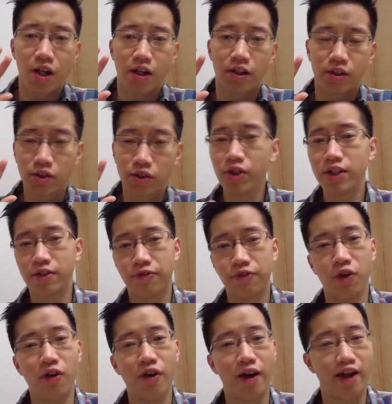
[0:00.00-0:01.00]
do it
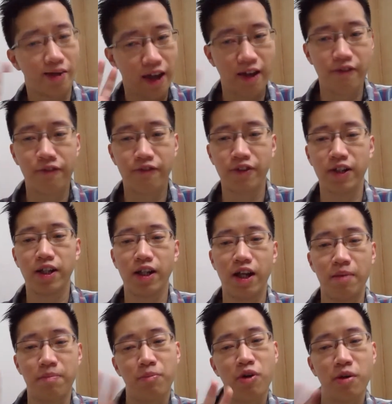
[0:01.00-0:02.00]
for every
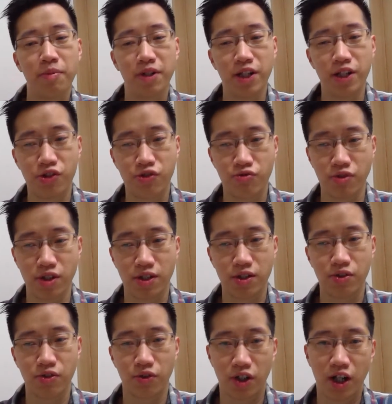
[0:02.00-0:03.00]
employment histories
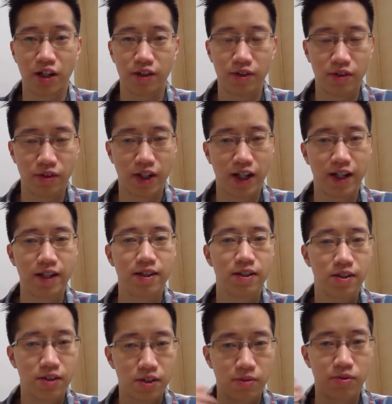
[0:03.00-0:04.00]
you got, okay?
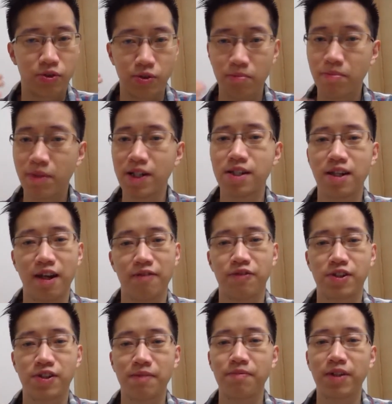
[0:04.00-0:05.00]
So you must have
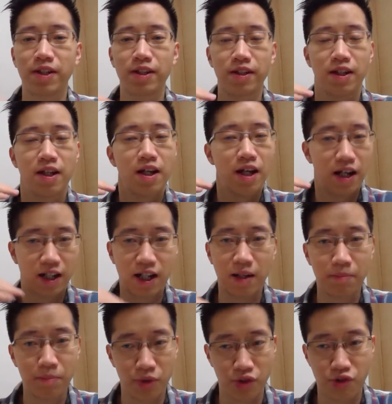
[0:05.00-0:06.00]
something
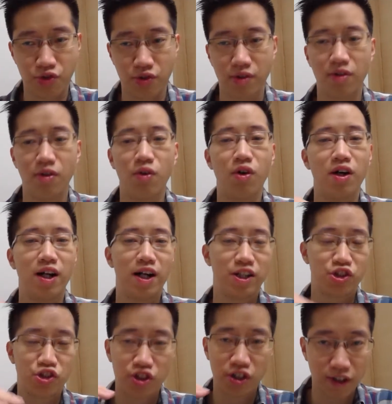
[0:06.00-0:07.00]
accomplished or
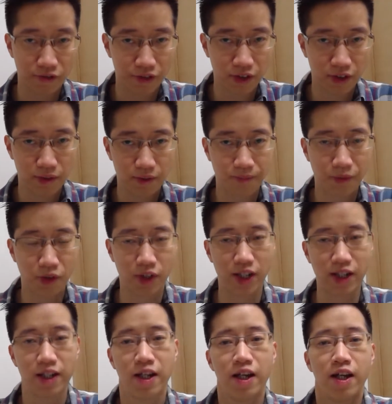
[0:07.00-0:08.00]
achieved,
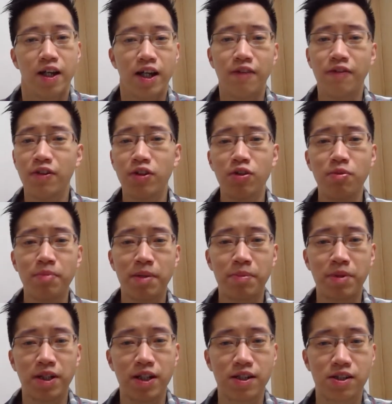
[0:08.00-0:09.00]
okay? Even though
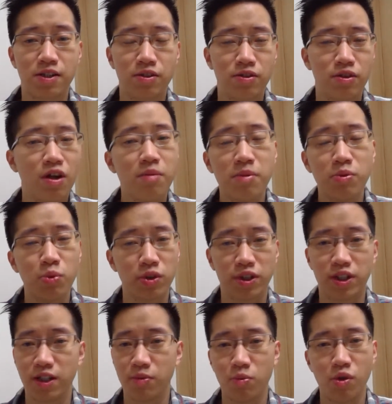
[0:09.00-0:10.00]
maybe it's a normal
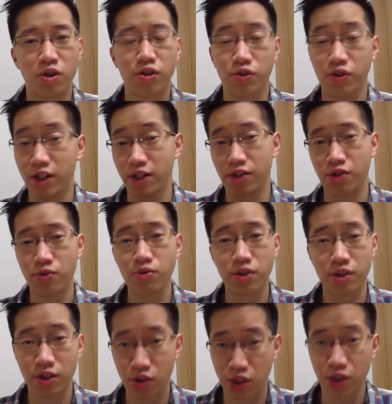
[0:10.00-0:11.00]
routine work, you can
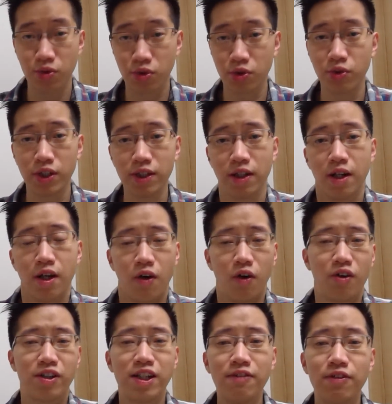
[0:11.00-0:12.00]
still do it.
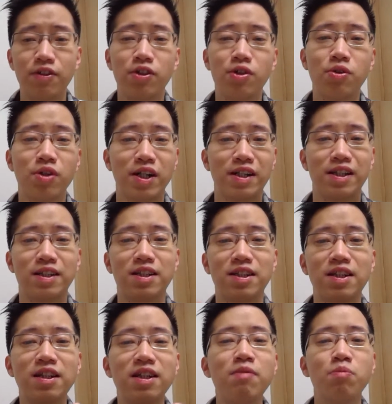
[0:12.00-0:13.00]
Or even though in a
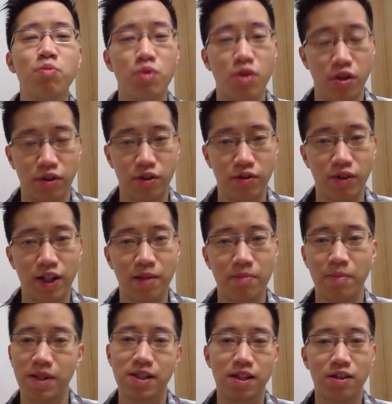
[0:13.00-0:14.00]
teamwork, okay,
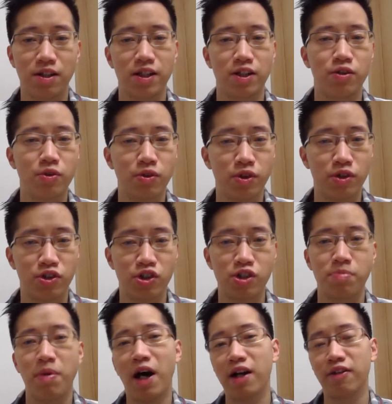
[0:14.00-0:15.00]
basically you're
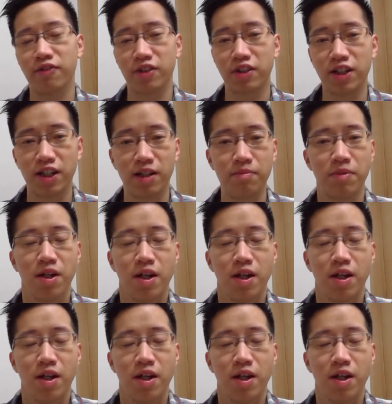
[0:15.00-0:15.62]
just part of the team,